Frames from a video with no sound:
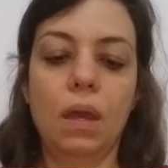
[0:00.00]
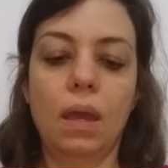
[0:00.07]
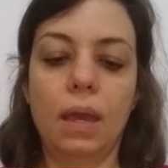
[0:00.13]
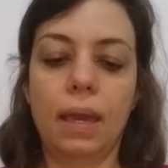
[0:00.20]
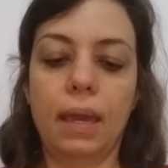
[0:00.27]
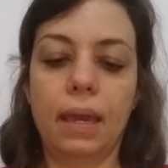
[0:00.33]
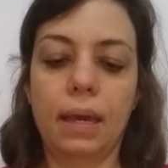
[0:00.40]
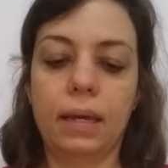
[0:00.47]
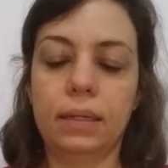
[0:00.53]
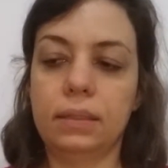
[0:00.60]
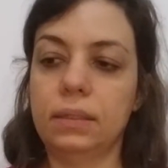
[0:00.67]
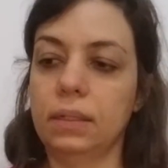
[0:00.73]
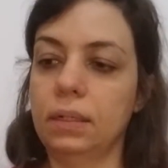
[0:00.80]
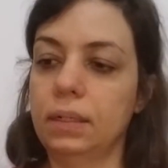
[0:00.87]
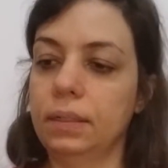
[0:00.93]

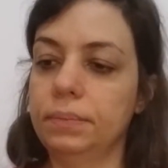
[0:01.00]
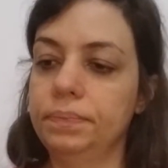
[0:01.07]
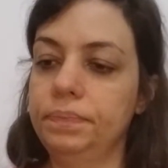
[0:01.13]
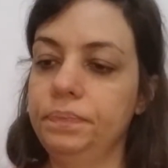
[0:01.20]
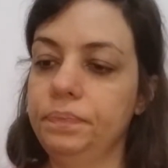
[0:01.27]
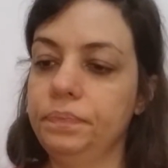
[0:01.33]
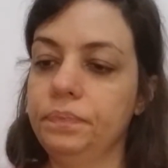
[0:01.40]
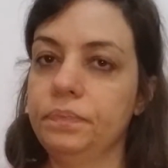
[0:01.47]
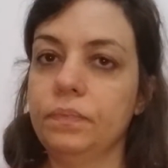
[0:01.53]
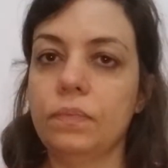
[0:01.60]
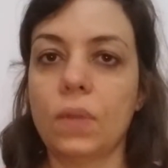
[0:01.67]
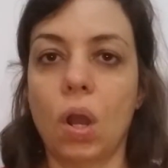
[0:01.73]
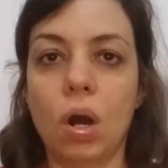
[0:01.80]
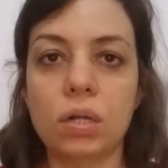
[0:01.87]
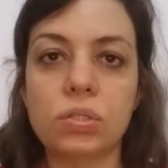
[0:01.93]
And
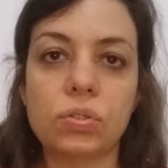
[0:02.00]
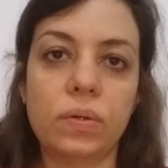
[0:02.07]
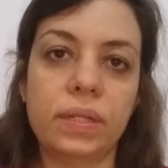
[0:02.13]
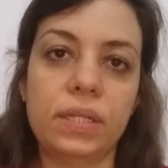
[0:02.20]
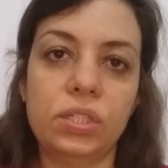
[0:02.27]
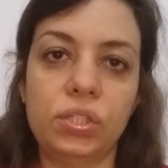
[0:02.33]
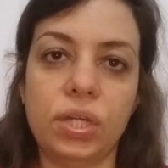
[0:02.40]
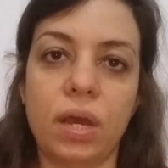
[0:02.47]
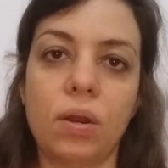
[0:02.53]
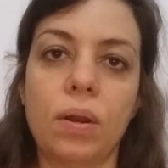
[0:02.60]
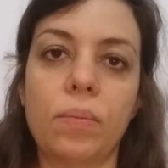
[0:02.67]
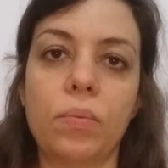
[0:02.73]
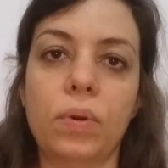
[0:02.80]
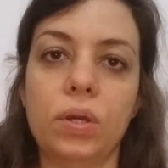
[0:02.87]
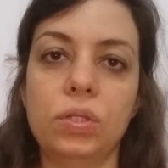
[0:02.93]
also on the channel,
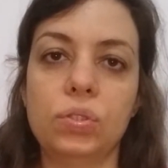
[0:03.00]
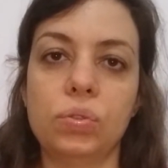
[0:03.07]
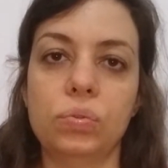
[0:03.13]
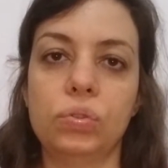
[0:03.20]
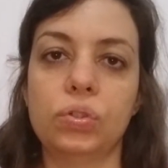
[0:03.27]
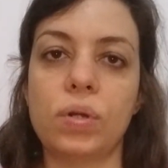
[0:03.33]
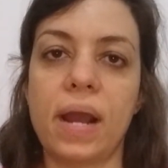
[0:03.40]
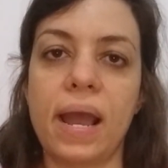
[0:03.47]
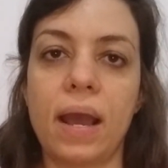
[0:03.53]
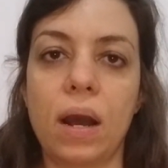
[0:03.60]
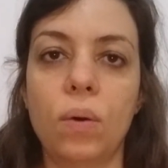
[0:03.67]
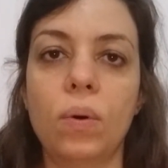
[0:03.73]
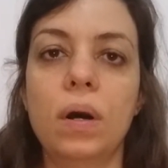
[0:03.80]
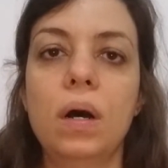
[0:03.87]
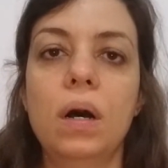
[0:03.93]
I'm going to try
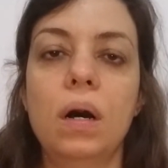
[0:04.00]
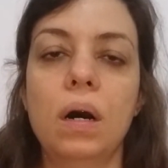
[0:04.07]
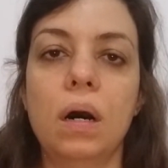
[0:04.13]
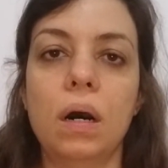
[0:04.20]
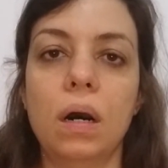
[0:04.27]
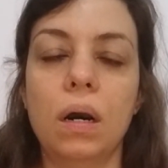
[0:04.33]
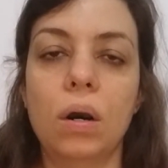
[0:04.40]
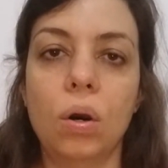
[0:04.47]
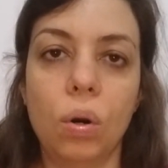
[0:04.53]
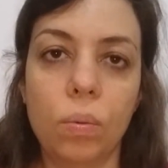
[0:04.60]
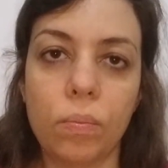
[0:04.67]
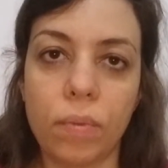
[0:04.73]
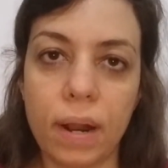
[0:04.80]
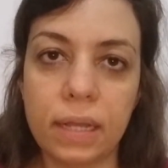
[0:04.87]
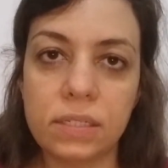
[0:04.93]
out
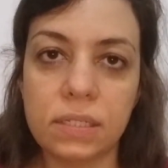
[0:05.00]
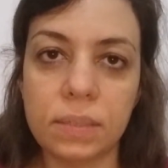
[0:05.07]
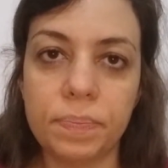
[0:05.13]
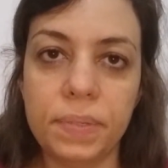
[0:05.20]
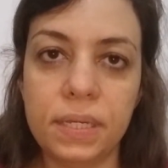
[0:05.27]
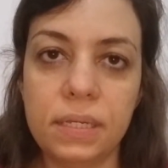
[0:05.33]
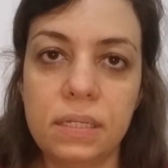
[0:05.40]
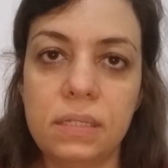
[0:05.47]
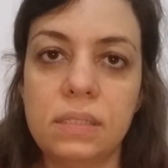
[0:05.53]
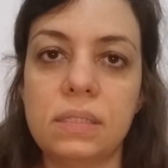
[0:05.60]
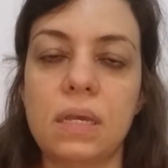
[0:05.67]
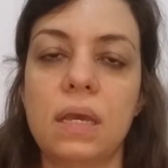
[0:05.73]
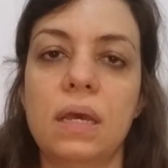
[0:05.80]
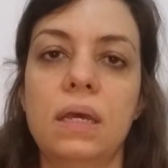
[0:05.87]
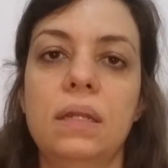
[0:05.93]
home recipes,
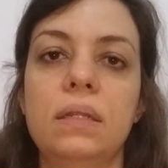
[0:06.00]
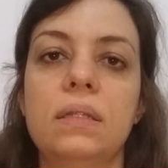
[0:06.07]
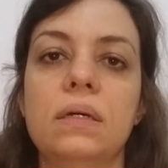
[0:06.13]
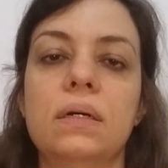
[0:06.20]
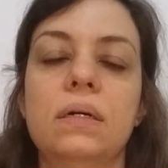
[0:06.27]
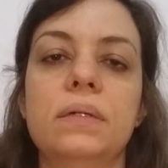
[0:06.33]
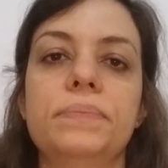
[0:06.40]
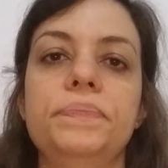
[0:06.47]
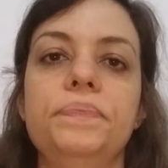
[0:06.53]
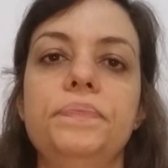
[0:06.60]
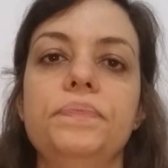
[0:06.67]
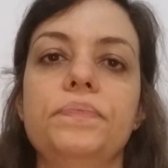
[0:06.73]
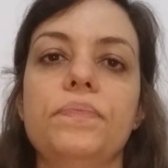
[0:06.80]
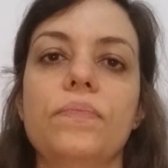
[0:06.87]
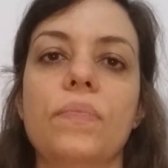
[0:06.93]
and
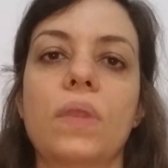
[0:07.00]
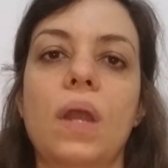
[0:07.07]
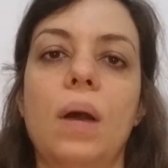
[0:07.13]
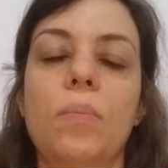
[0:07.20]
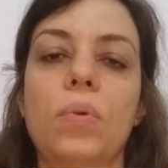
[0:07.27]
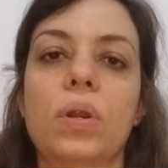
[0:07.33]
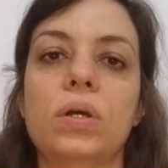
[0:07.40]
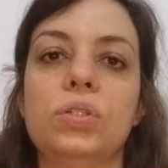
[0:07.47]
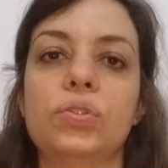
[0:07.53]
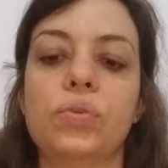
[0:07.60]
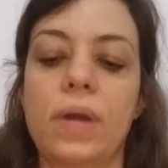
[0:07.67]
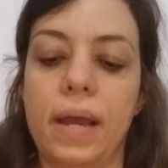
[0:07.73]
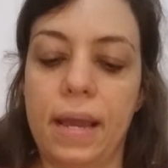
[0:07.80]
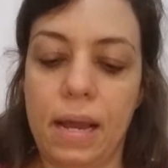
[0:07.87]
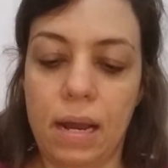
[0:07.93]
I'm gonna
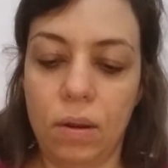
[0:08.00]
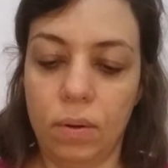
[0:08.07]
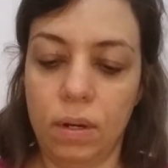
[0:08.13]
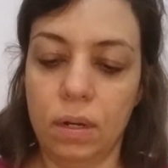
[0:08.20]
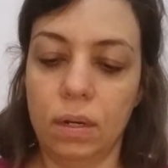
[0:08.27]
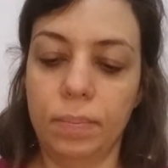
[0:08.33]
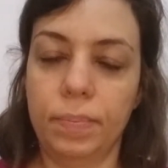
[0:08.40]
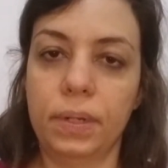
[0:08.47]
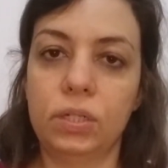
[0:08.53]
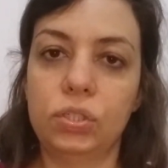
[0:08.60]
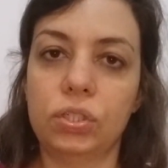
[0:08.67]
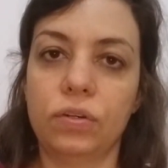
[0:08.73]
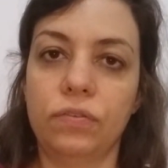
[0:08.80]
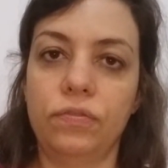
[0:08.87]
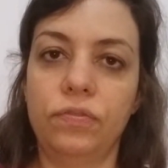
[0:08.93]
try out a
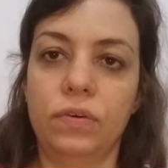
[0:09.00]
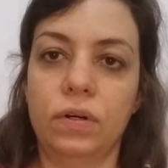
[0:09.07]
bunch of